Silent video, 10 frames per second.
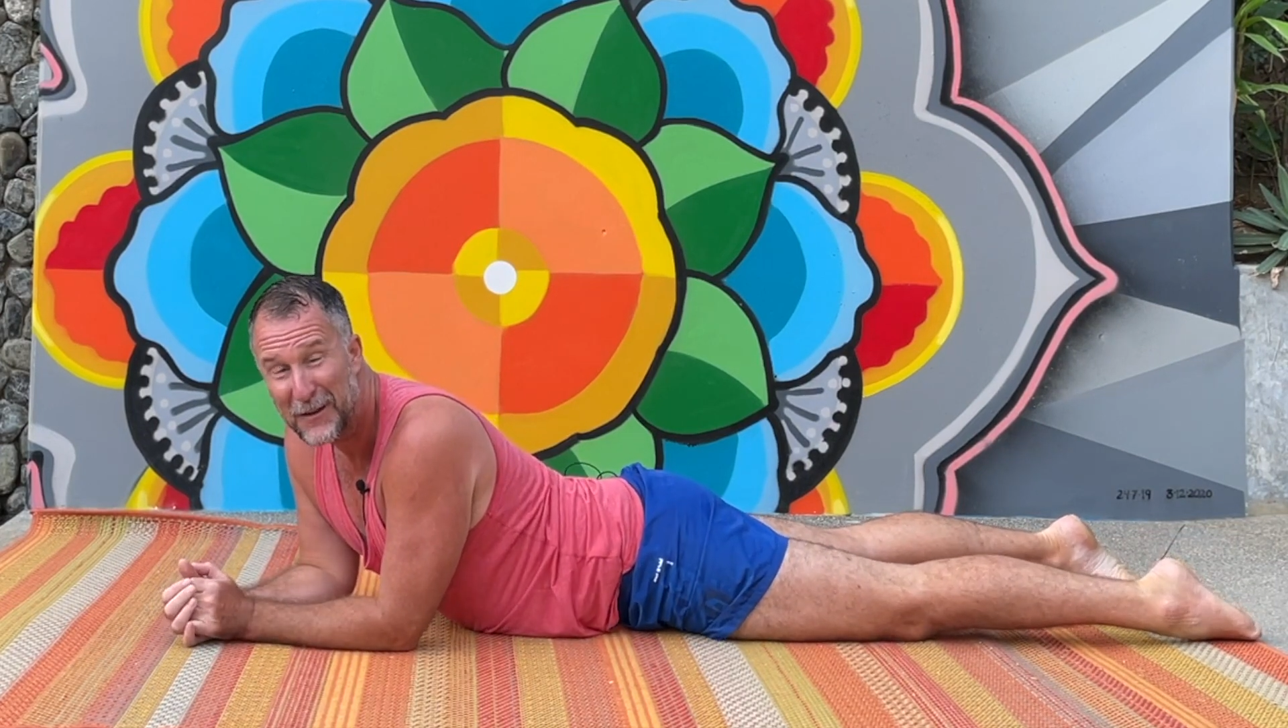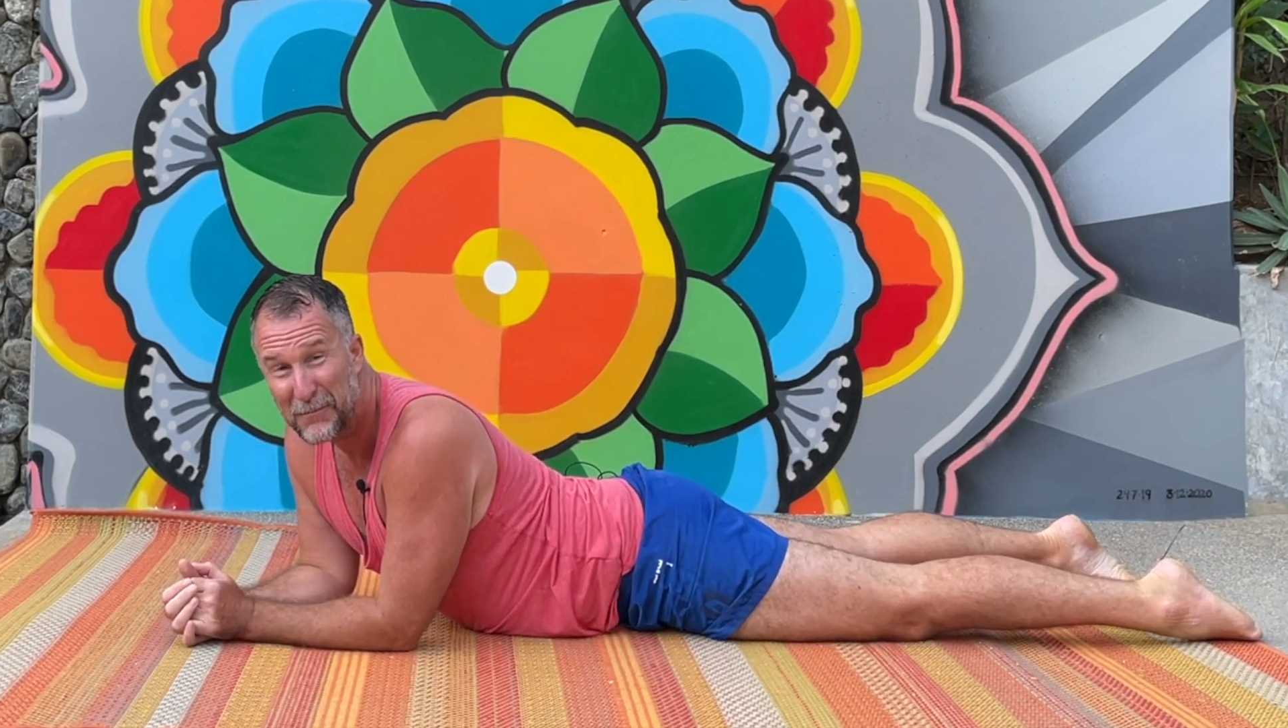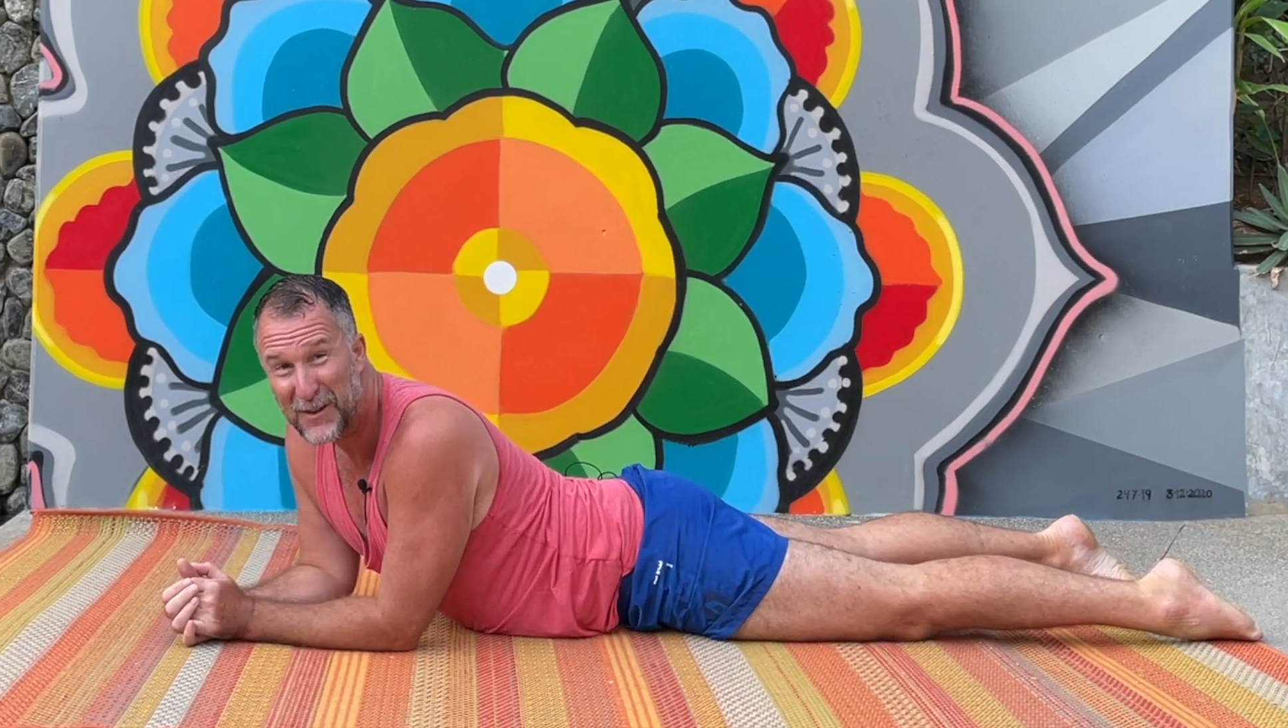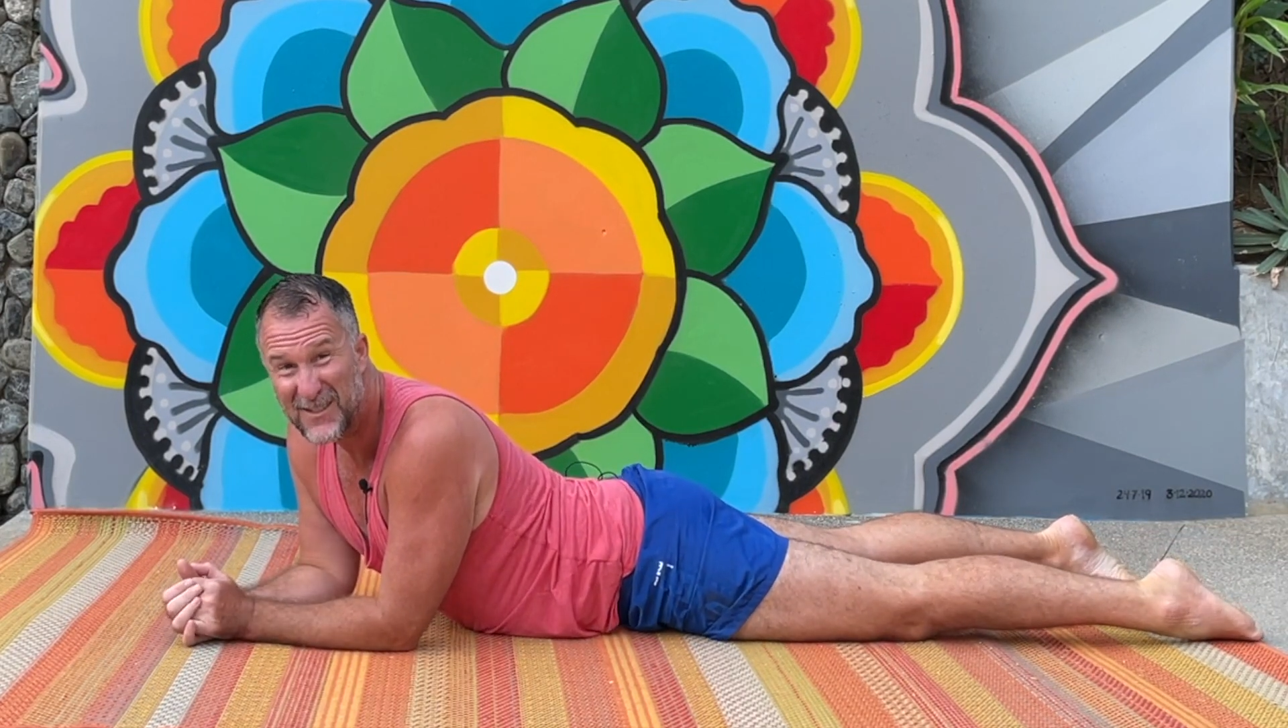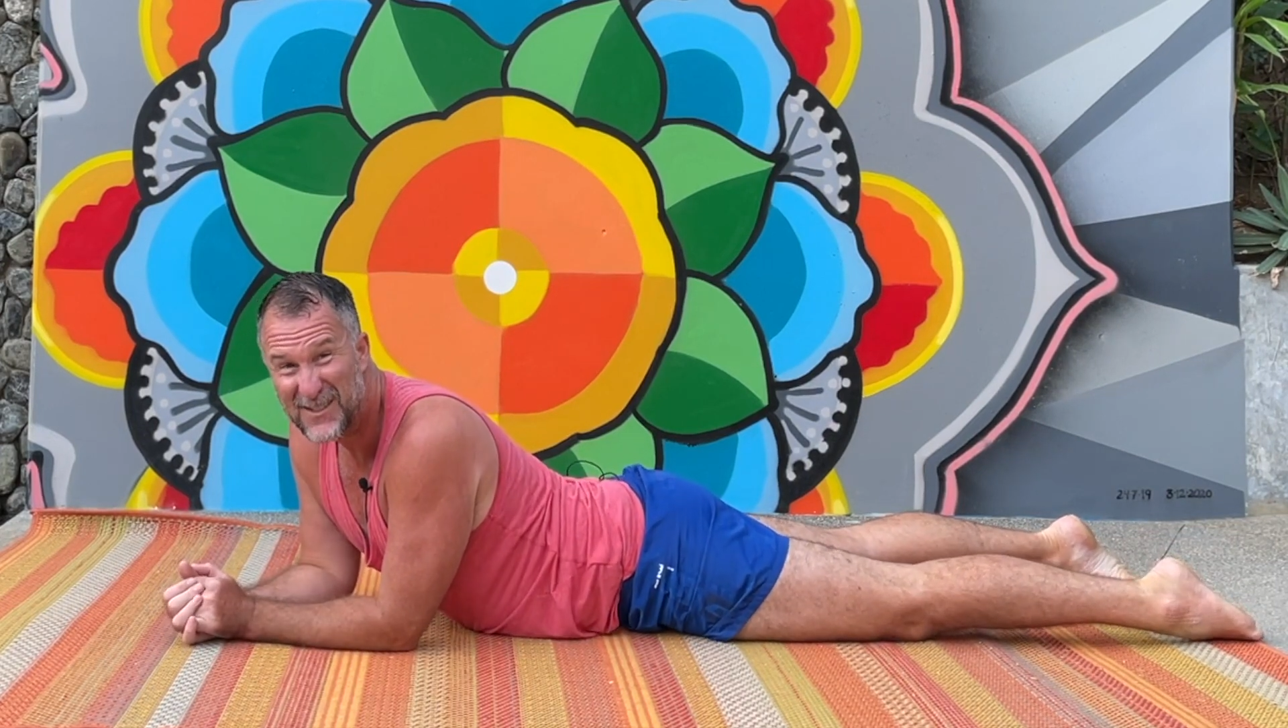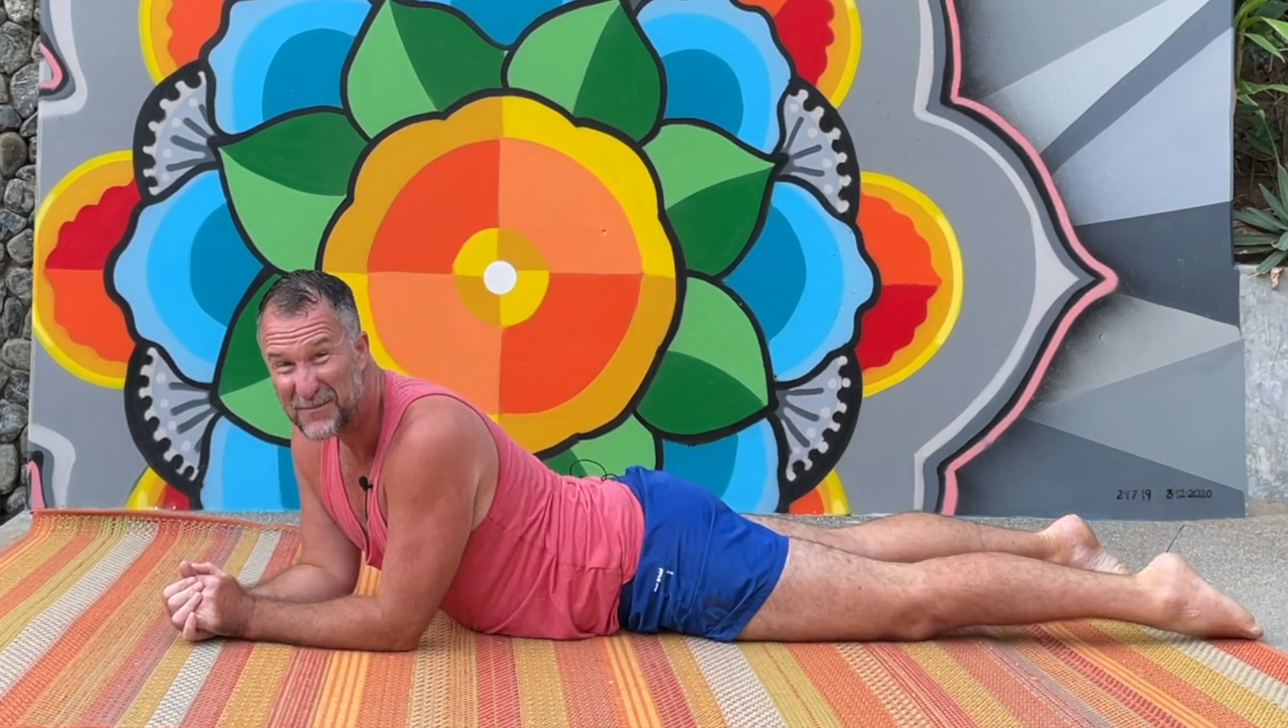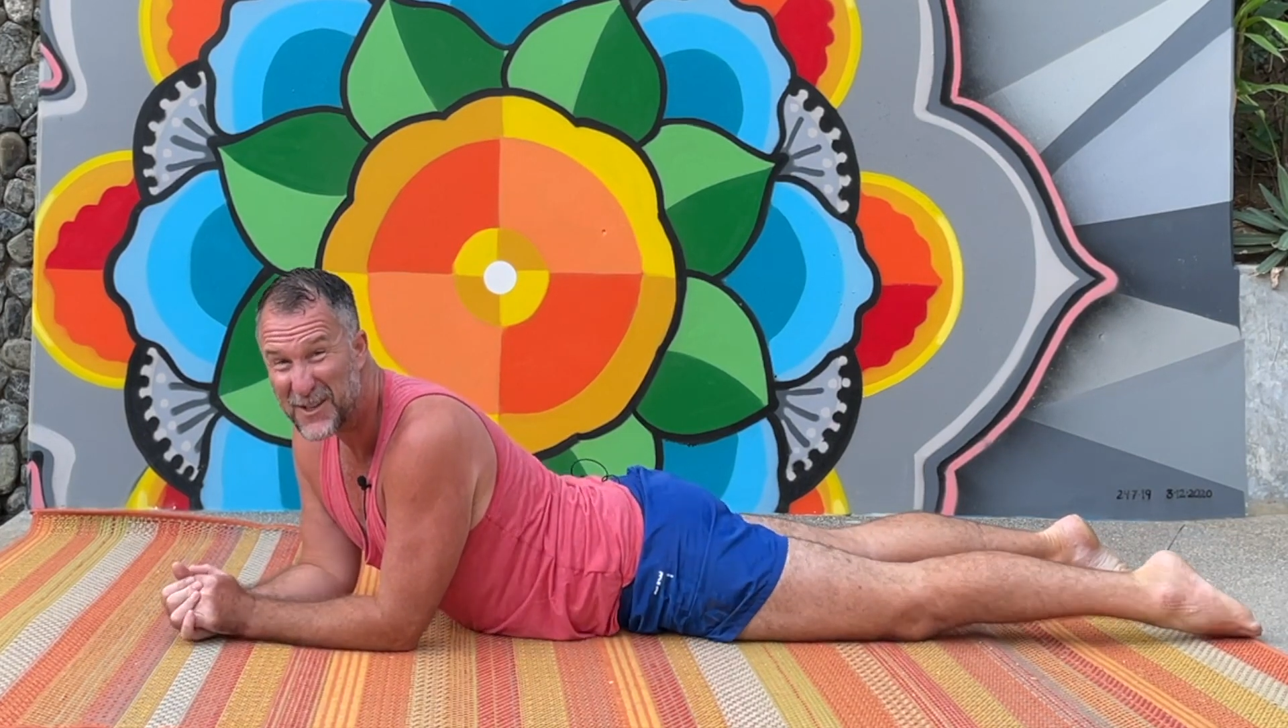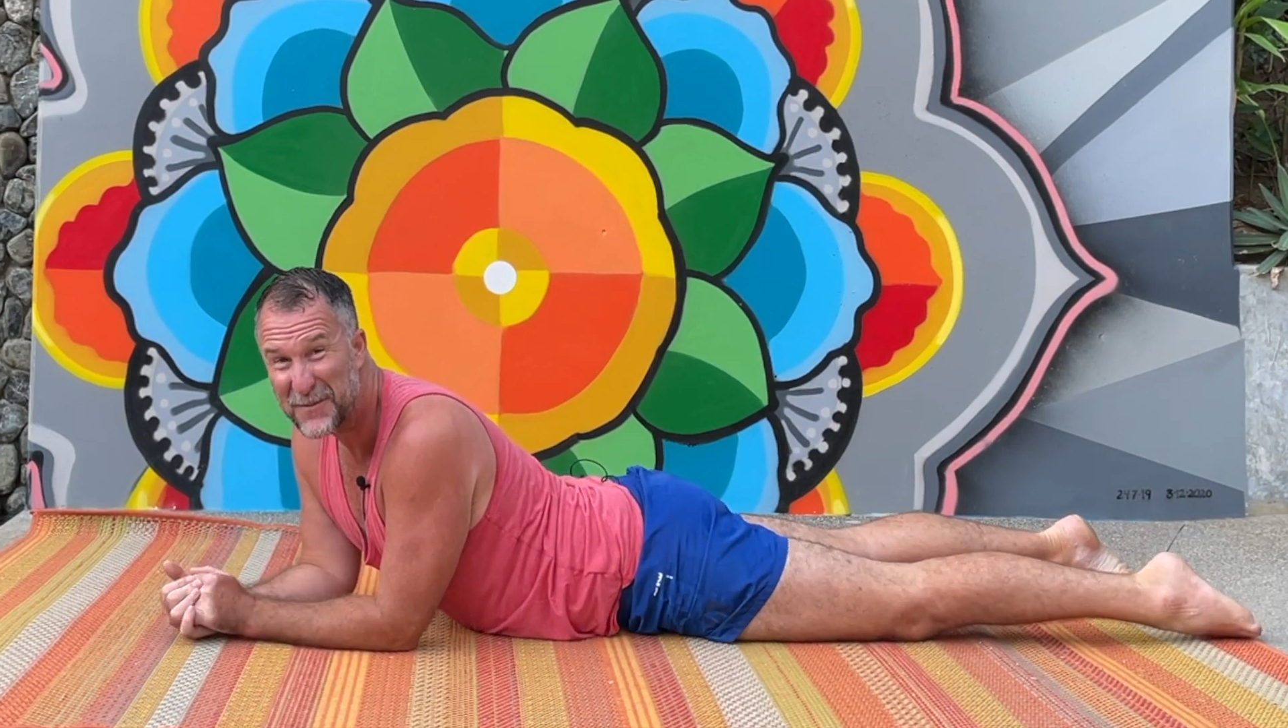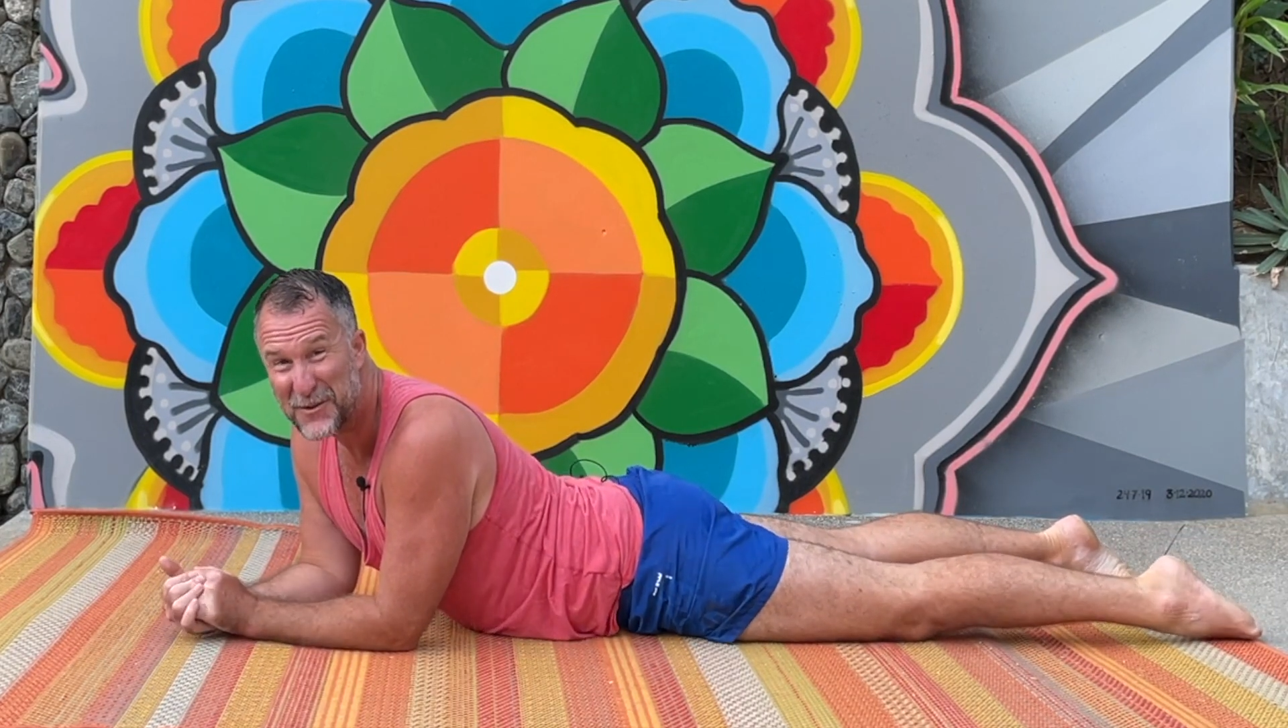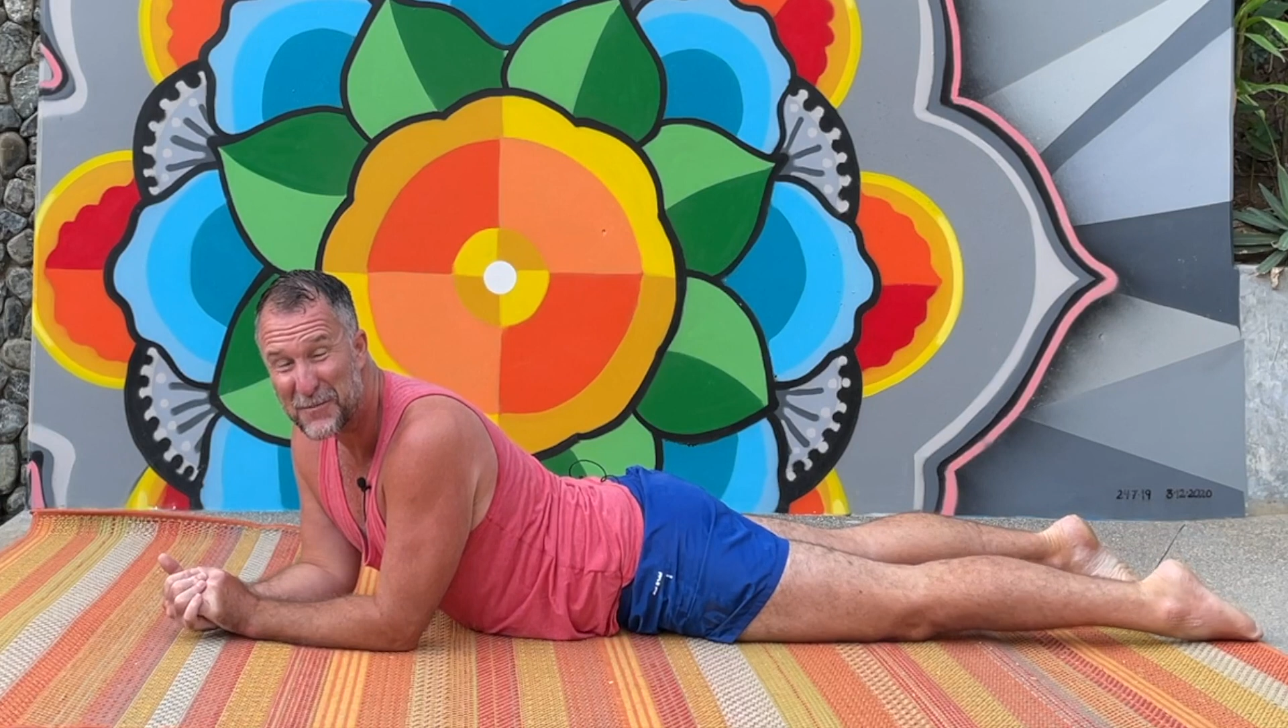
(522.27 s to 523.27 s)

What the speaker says: but sometimes your